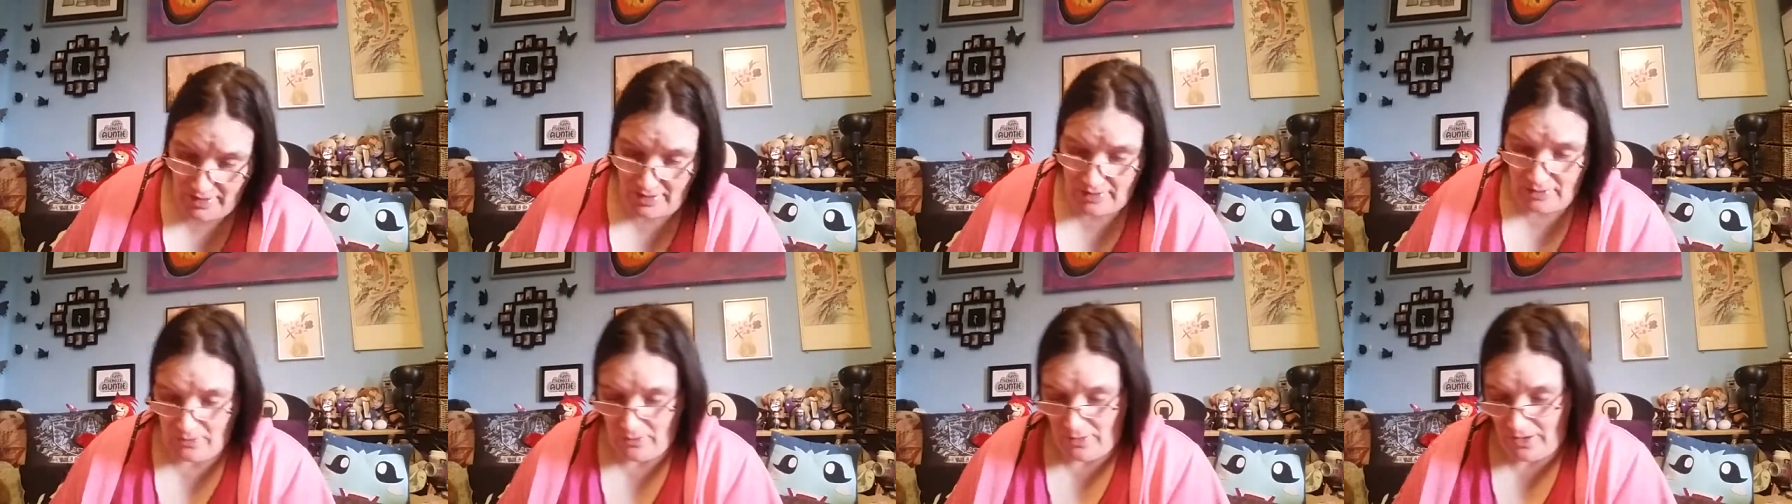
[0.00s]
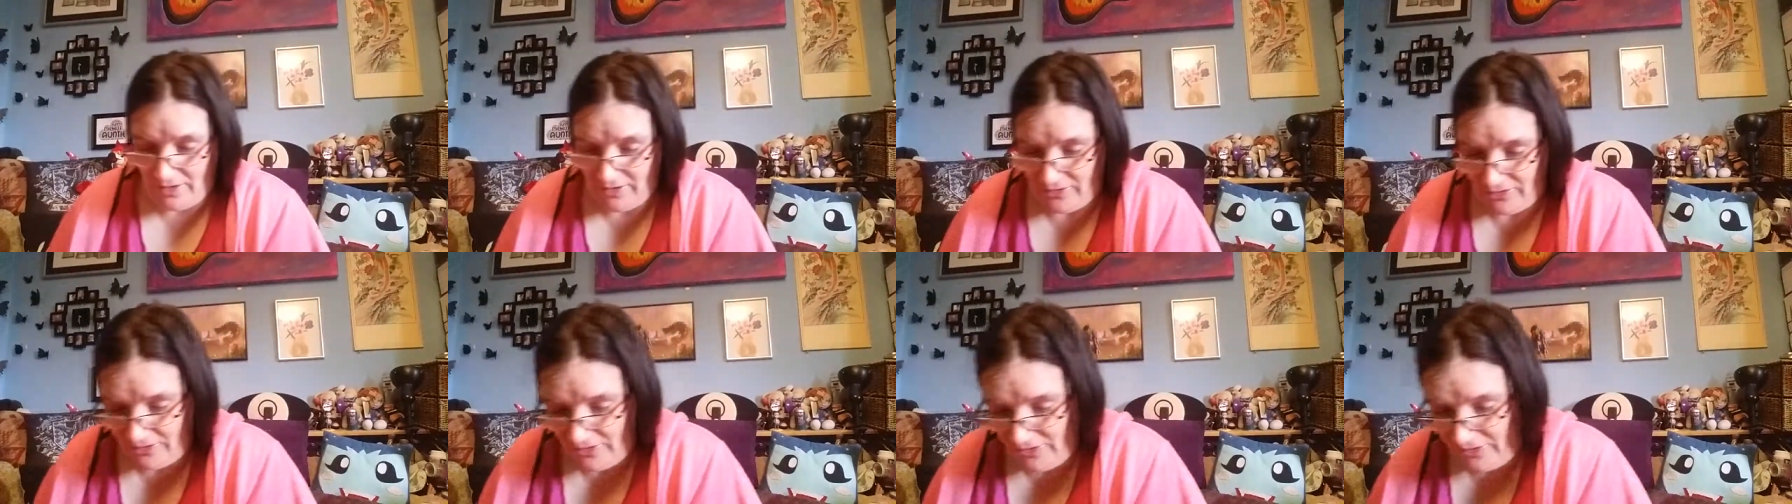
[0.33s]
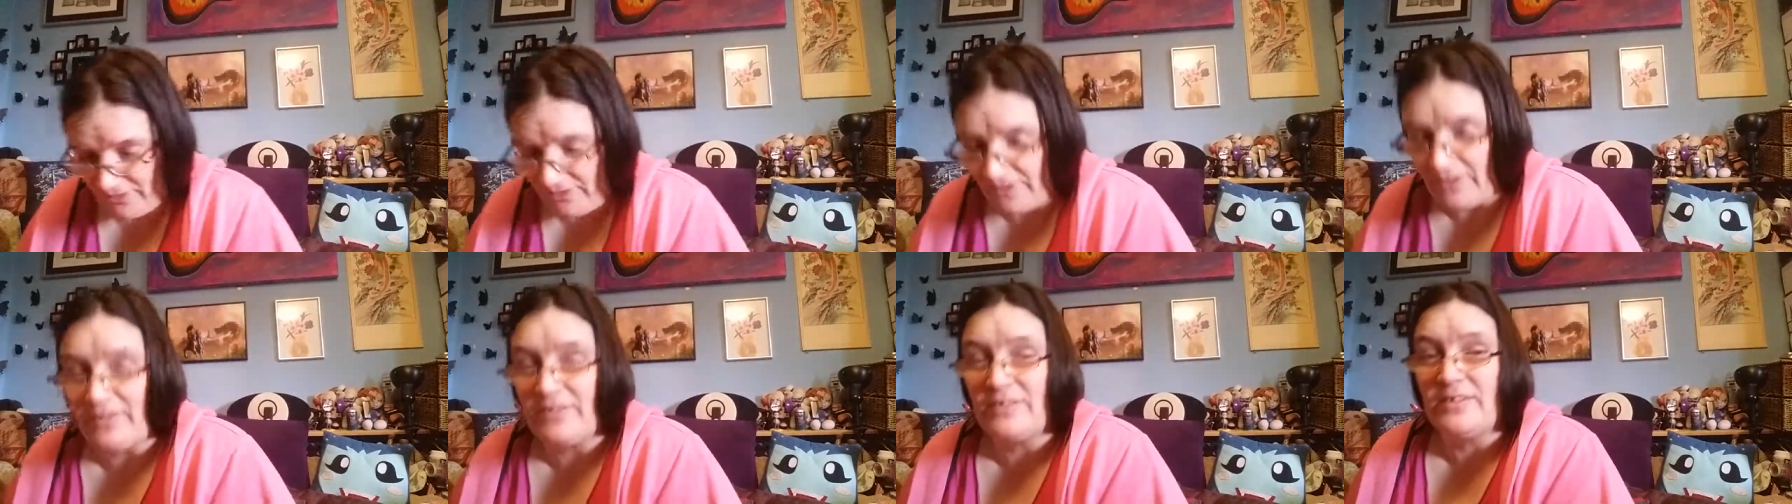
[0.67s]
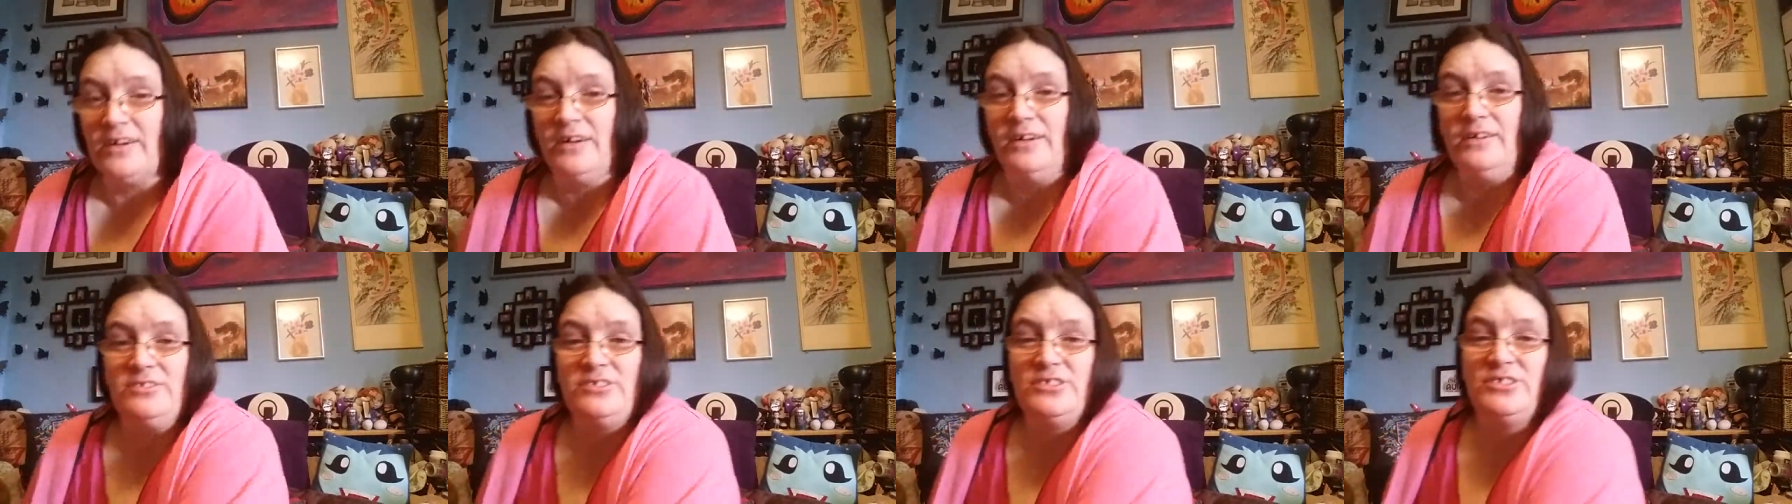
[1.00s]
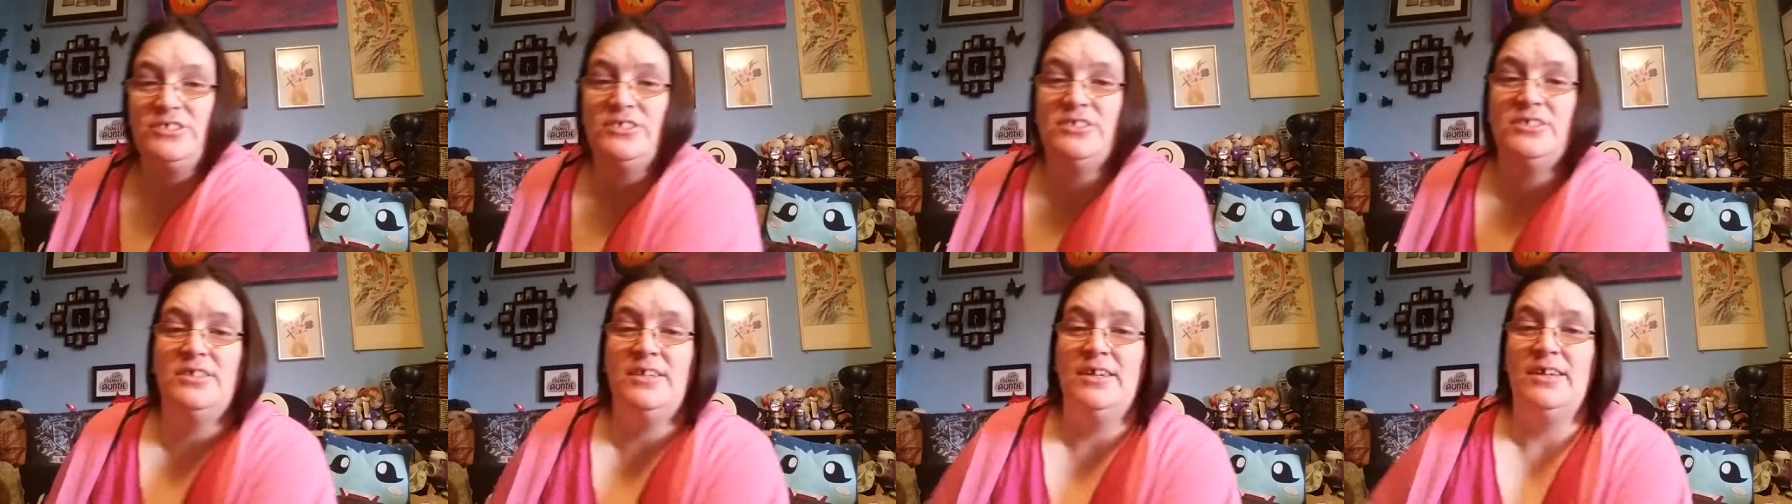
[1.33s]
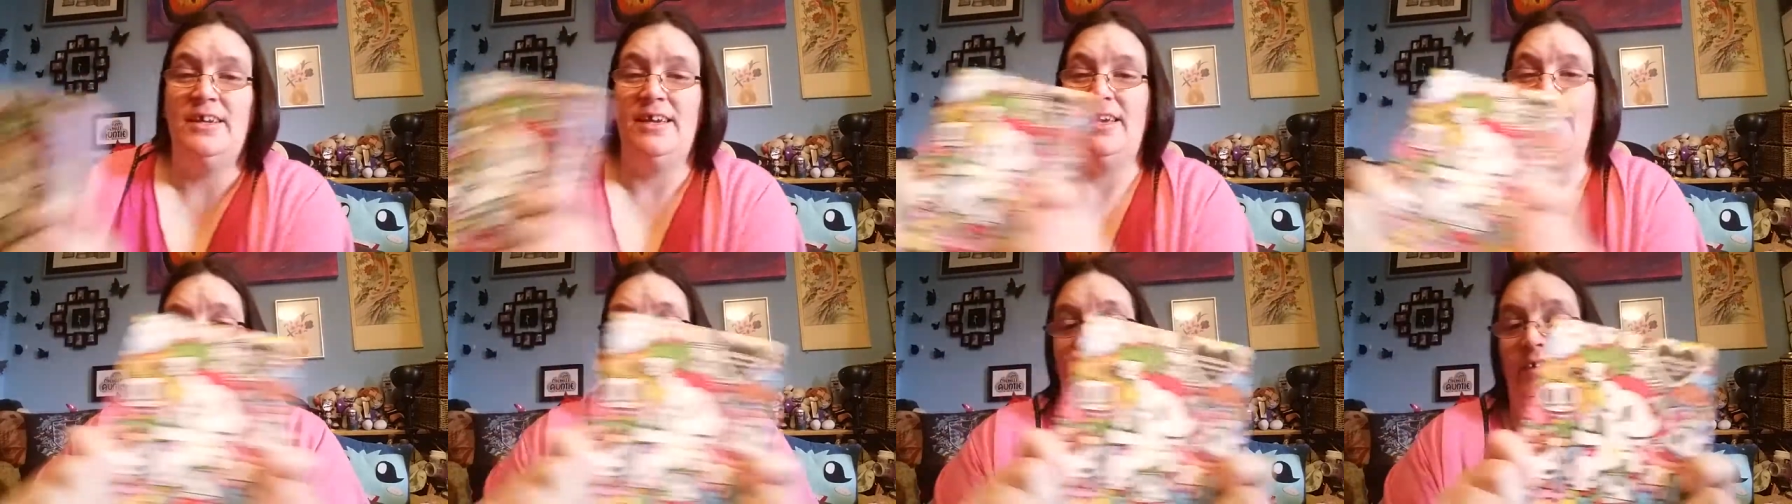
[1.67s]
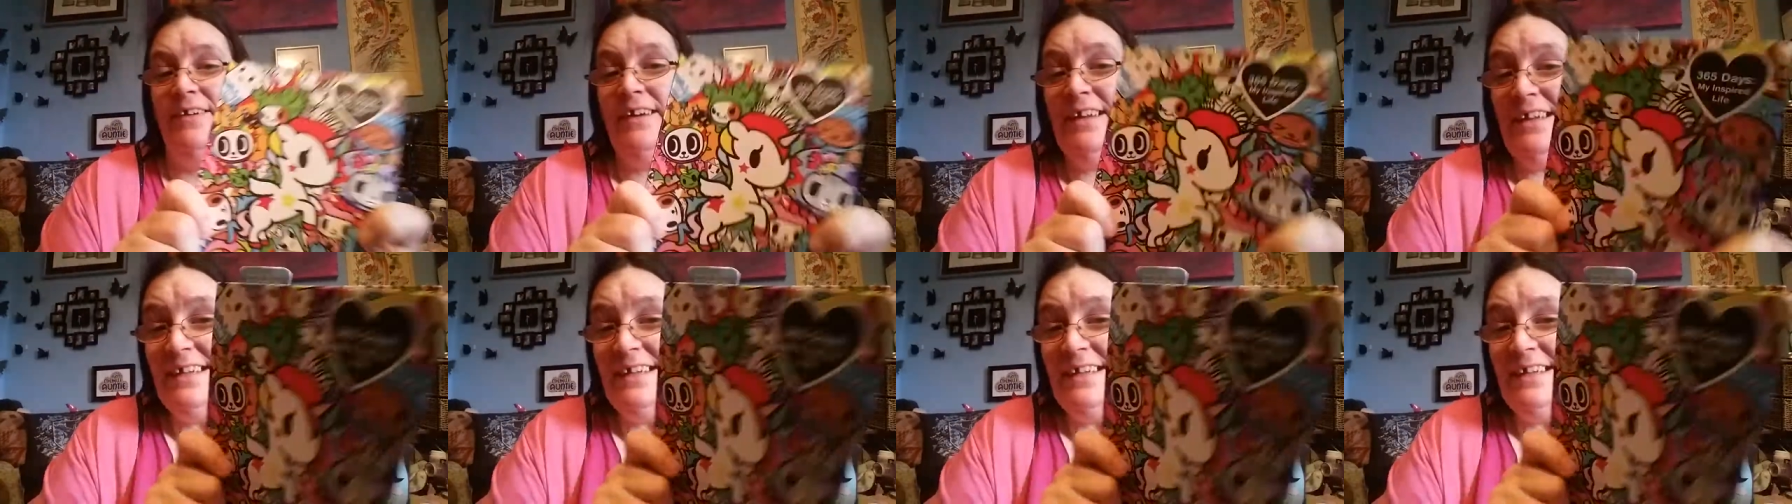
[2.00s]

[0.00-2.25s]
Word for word: and questions and stuff, here it